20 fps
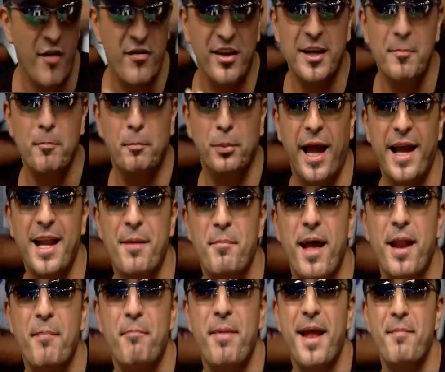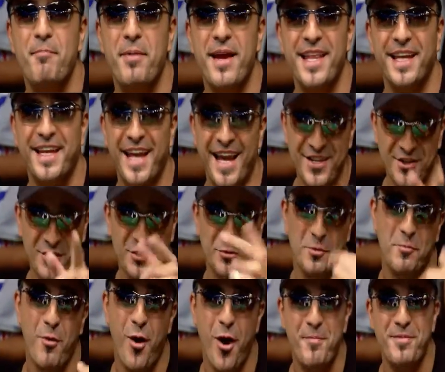I ever complain about a bad beat again,
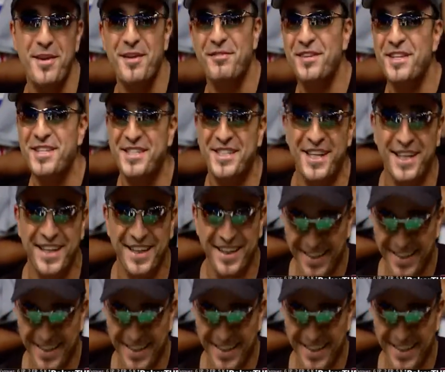just remind me of this.